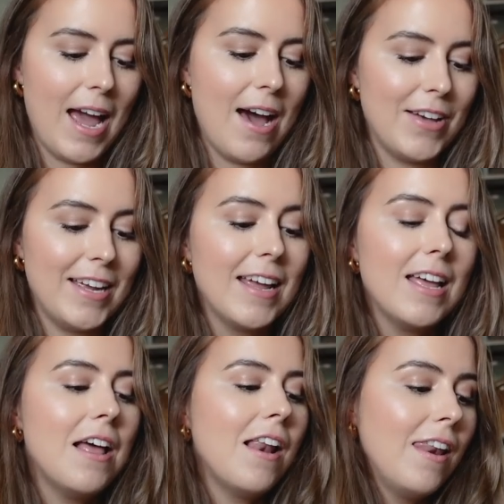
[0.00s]
they have it.
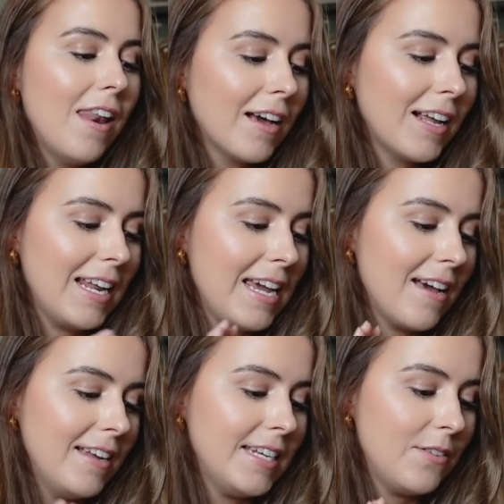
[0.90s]

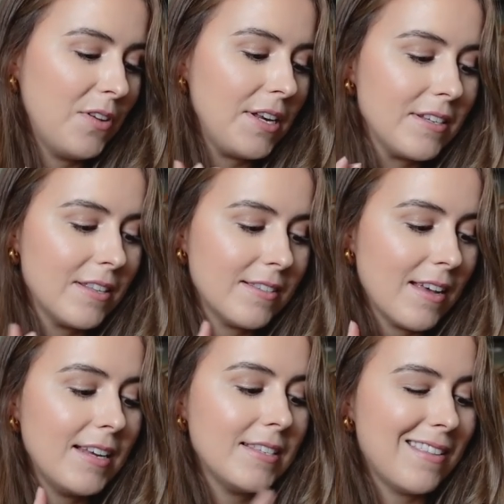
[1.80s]
Luckily, I did fit into the
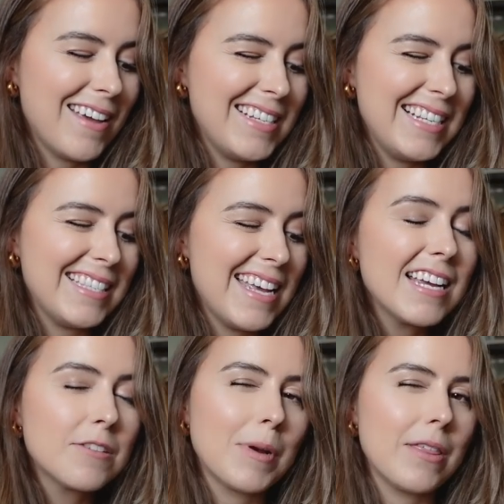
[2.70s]
size
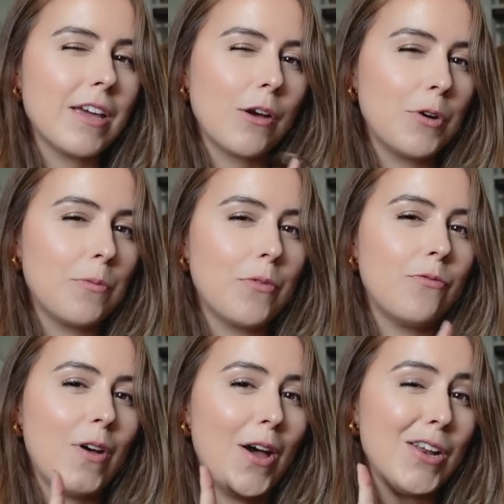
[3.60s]
36, but I think I would have
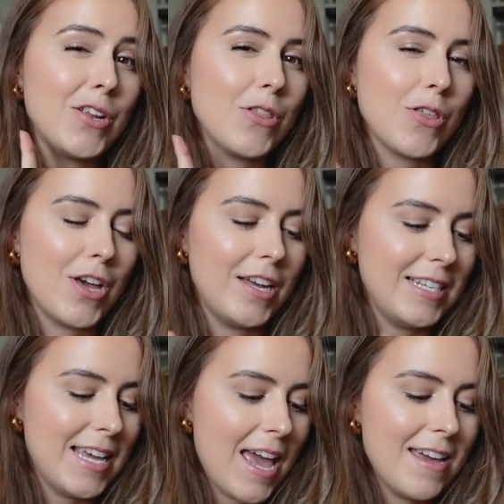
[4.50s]
preferred the
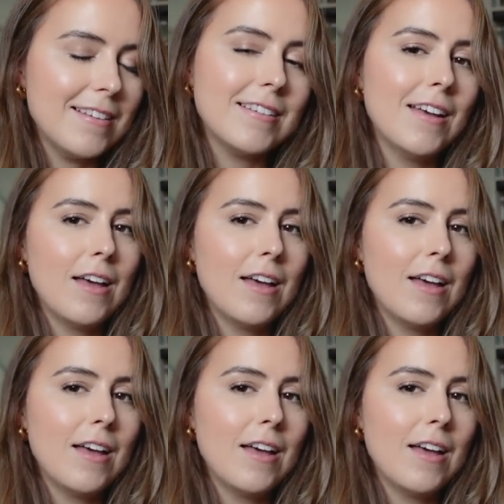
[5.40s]
38.